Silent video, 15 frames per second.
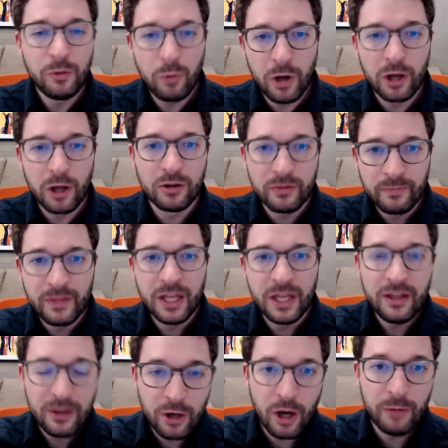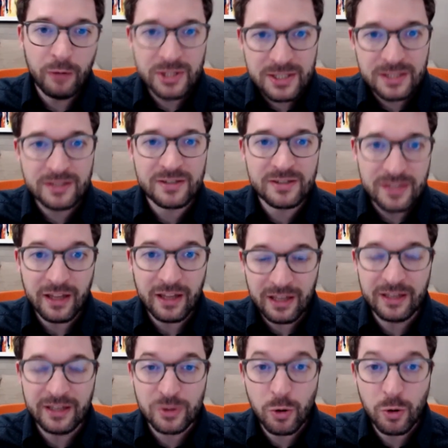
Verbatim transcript: well, commerce is, is